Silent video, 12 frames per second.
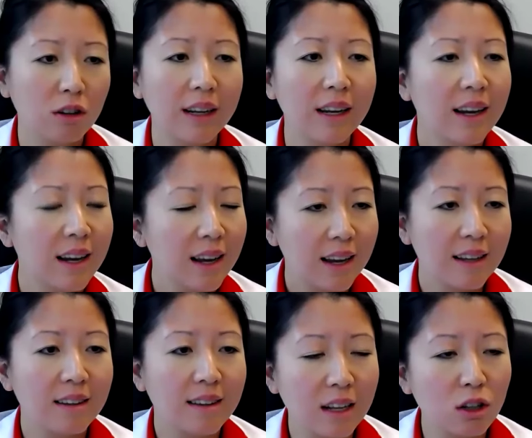actually
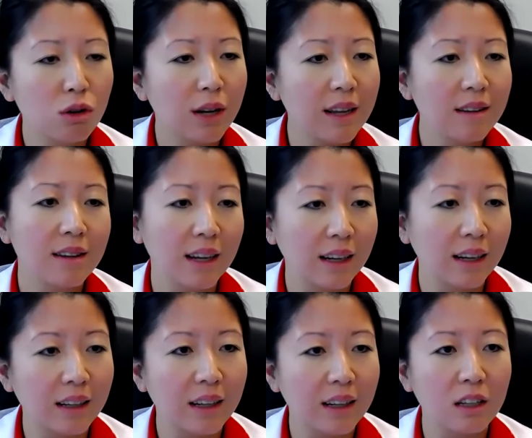is then translated